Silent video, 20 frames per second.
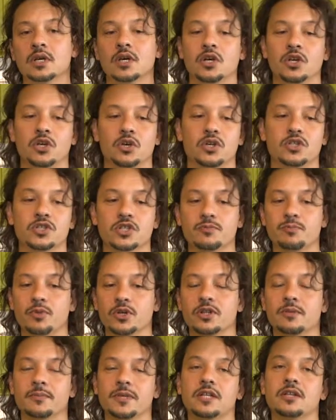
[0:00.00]
you can just put
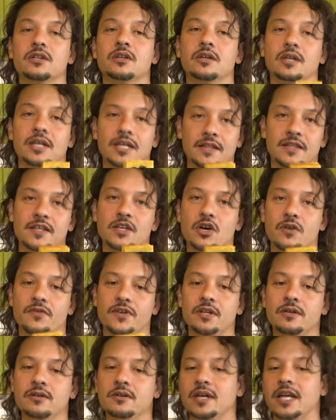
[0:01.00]
them in the oven
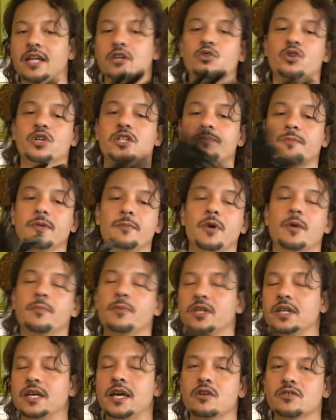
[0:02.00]
and crisp them up
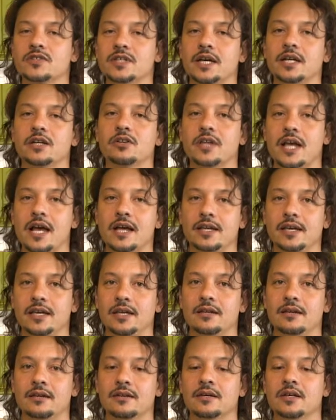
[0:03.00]
on the outside on high
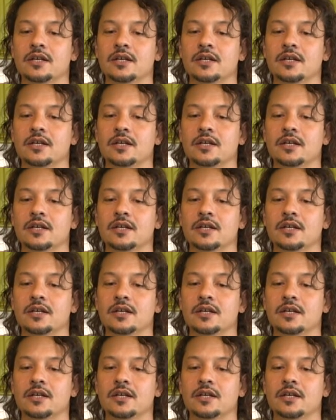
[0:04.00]
heat.